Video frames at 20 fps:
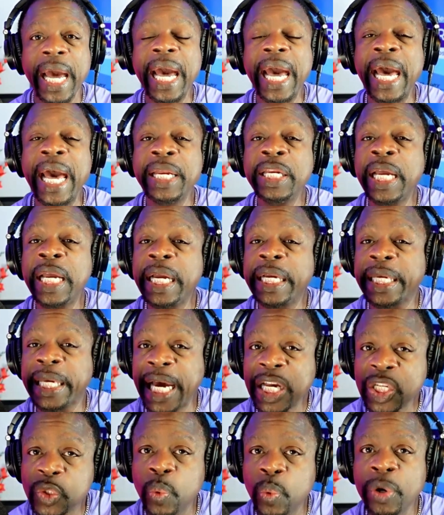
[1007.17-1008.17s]
And
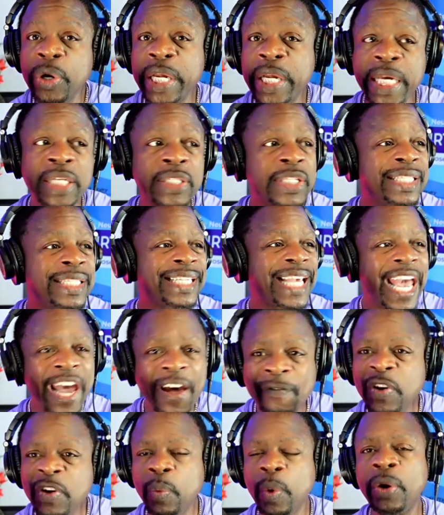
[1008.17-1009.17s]
guess where it is? It's
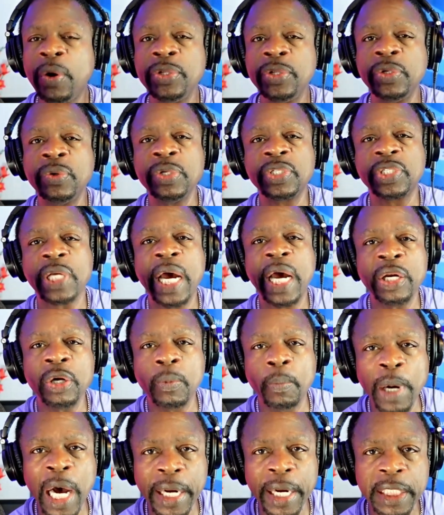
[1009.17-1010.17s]
everywhere in your entire
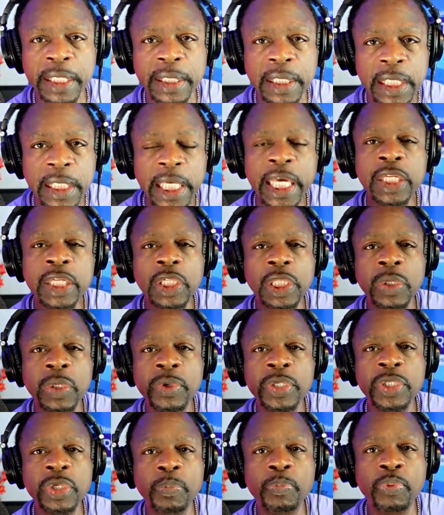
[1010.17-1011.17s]
body,
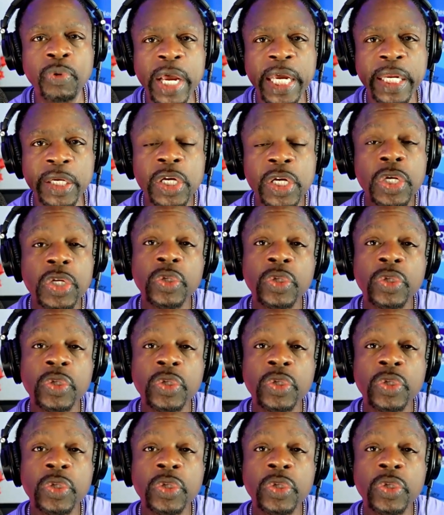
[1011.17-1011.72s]
including your brain.